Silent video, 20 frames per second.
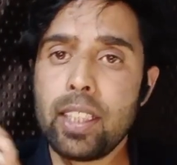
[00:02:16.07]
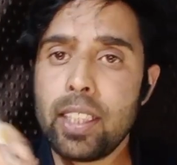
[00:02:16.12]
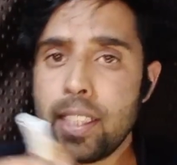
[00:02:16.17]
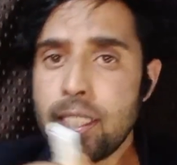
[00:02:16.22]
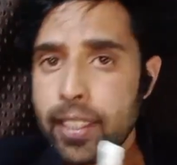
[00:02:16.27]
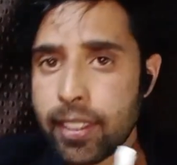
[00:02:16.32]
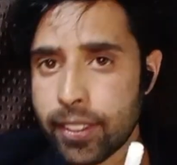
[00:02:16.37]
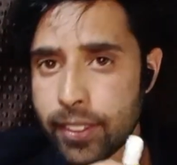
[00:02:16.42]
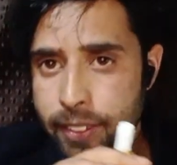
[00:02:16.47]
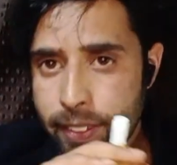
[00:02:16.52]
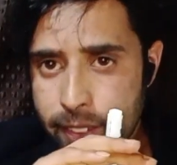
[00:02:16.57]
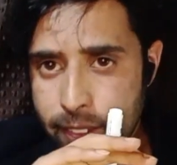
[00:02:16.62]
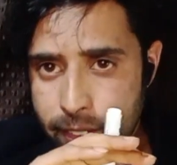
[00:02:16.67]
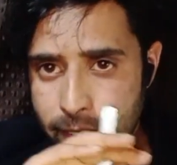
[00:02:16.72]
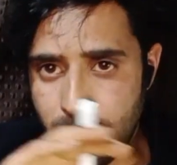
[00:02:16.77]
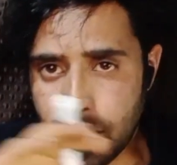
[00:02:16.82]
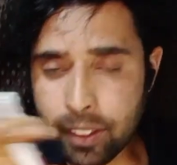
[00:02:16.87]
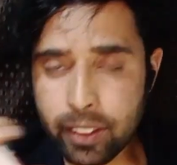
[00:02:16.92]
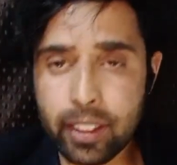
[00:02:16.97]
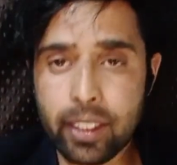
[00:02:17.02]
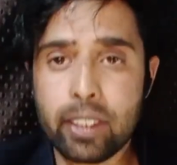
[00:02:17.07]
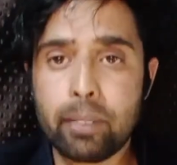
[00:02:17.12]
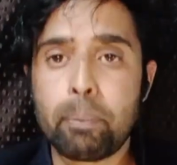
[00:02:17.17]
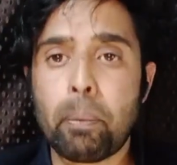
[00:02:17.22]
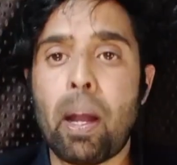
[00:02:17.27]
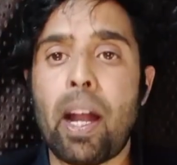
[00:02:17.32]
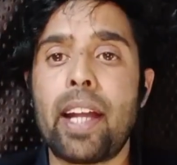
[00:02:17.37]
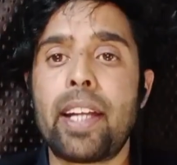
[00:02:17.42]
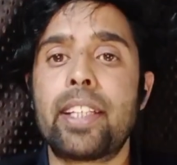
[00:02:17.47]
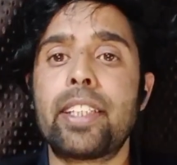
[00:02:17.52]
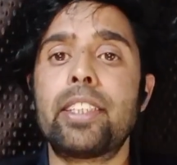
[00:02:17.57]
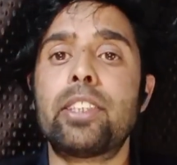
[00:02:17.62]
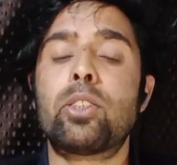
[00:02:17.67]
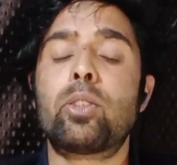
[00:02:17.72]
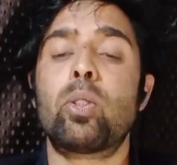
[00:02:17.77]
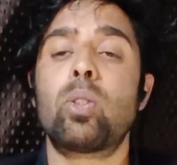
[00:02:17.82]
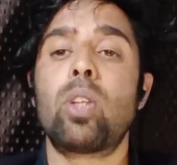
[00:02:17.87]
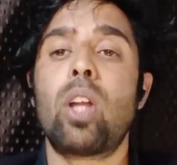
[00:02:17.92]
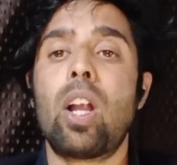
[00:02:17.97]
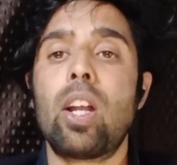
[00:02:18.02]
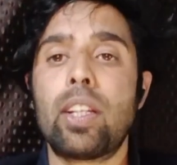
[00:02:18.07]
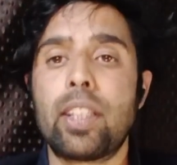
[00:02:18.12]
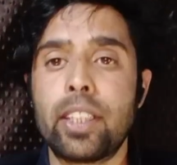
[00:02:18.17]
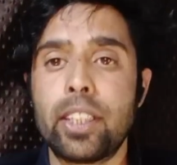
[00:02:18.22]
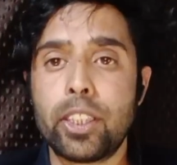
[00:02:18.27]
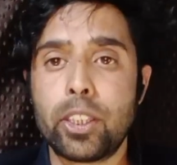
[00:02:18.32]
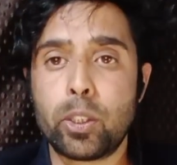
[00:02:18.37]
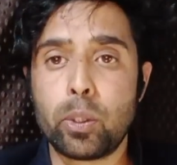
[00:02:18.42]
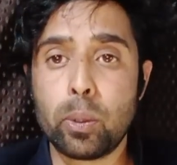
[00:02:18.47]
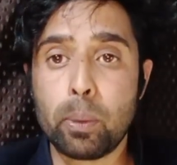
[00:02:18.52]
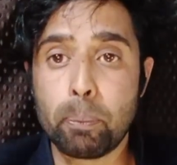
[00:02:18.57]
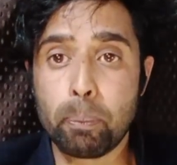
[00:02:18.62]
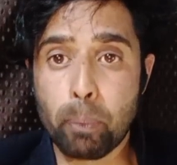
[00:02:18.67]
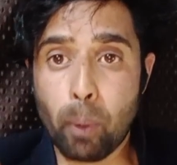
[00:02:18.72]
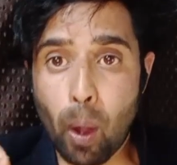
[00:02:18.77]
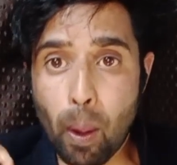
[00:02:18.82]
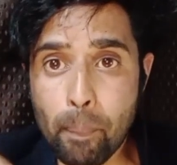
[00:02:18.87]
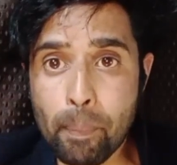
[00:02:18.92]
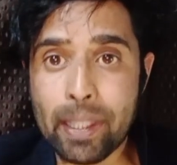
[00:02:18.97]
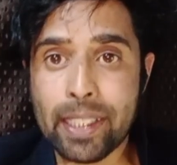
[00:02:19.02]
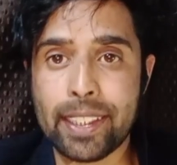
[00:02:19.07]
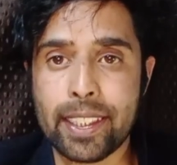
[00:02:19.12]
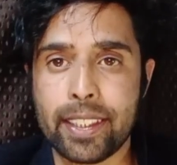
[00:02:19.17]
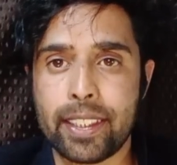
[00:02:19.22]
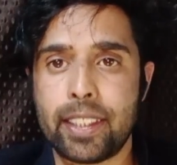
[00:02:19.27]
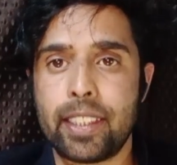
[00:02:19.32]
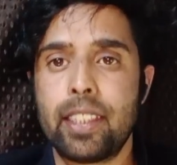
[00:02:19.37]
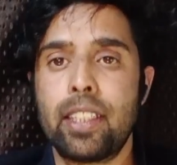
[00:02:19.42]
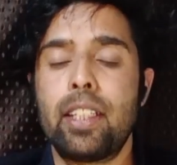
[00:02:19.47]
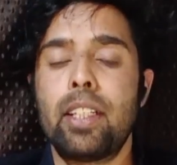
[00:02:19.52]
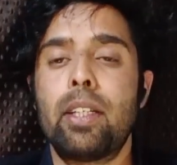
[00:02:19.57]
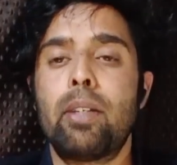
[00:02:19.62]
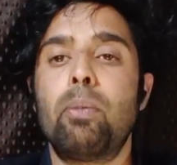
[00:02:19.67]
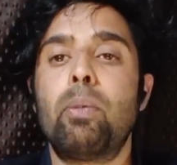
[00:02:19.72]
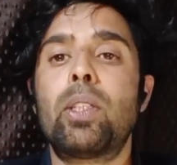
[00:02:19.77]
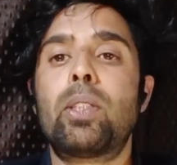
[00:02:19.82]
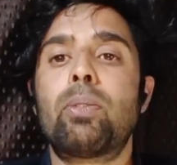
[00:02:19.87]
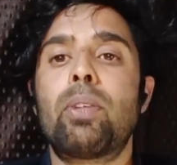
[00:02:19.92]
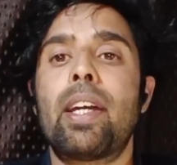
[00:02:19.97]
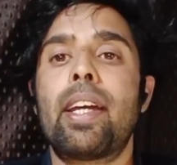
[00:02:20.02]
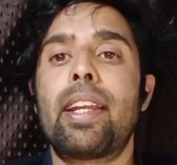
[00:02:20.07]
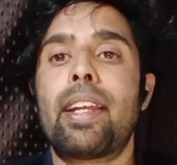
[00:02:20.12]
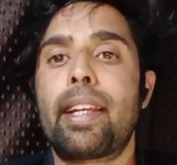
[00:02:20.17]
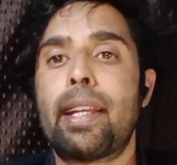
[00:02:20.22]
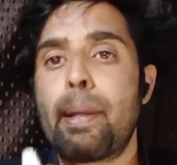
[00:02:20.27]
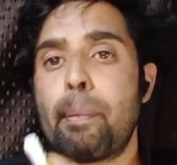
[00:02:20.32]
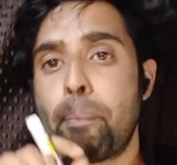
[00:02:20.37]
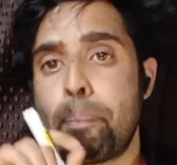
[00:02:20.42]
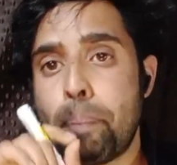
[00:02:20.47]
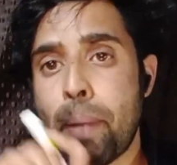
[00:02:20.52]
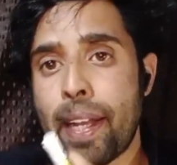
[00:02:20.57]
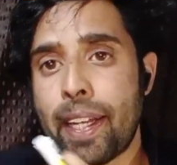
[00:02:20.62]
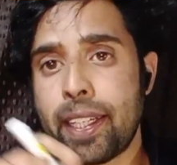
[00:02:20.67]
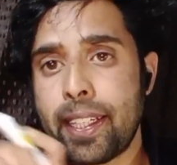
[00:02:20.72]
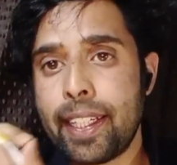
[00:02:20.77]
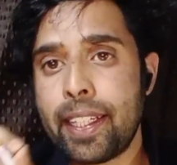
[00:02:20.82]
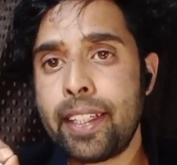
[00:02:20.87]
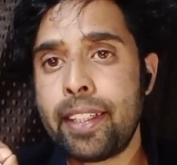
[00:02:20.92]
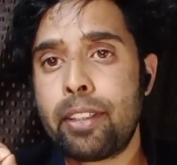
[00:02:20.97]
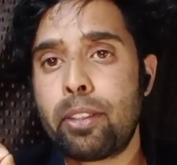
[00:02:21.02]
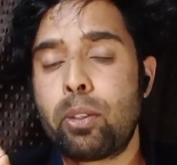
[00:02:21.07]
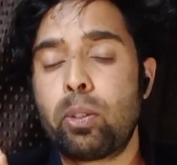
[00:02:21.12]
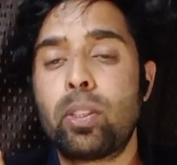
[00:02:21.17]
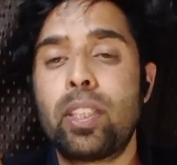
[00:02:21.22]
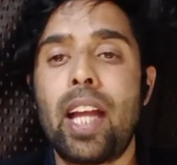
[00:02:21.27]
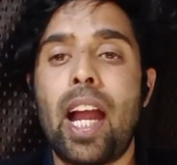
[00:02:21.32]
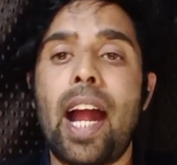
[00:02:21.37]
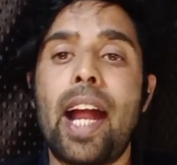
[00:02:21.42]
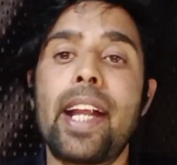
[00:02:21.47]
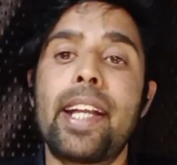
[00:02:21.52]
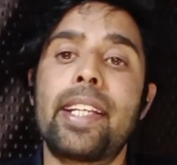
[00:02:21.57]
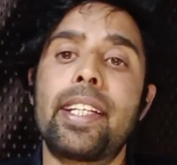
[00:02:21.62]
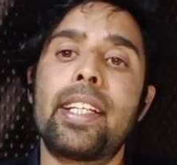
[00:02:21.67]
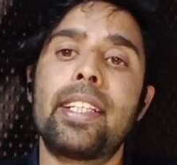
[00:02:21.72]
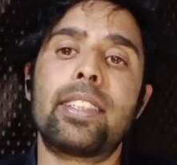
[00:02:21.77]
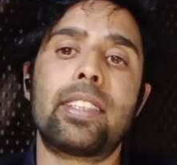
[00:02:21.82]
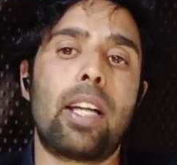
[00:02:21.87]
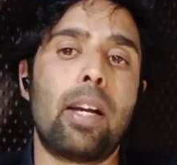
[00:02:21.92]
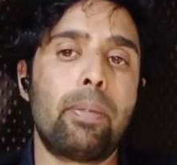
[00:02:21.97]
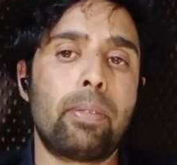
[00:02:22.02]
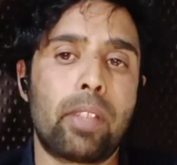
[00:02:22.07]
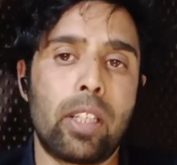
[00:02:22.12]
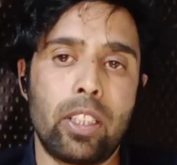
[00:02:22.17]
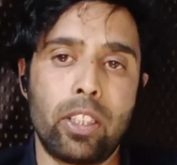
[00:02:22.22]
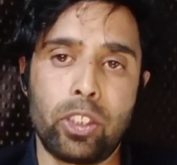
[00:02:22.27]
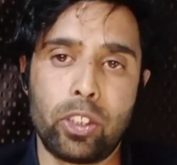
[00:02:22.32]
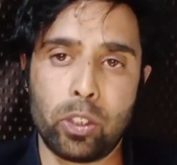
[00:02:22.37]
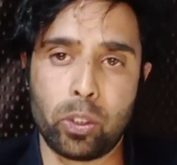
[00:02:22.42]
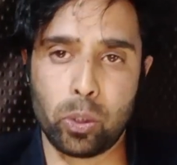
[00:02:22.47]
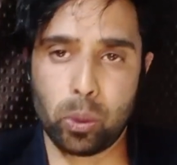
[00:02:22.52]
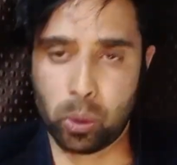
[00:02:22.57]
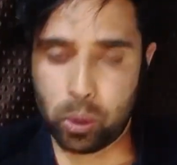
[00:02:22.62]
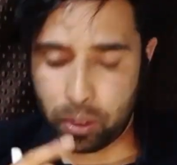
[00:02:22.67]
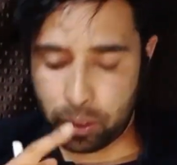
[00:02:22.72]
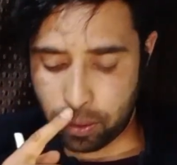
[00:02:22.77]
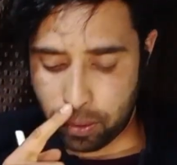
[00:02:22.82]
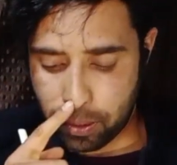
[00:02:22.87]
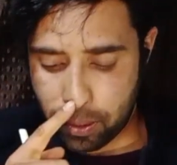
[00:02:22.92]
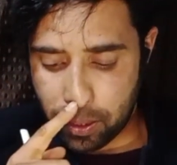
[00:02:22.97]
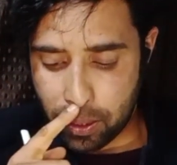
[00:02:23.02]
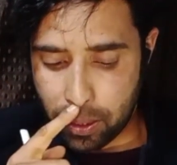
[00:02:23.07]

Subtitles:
instructing parties to not issue promises which were repugnant to the ideas of constitution.